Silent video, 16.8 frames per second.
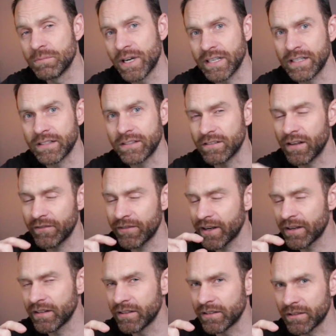money, a
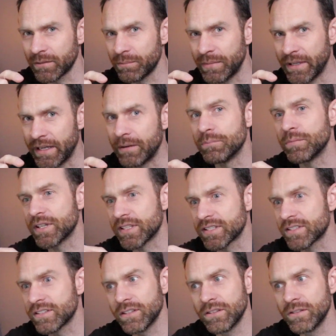very little bit, but
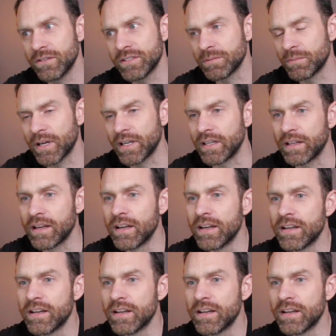it's still losing money.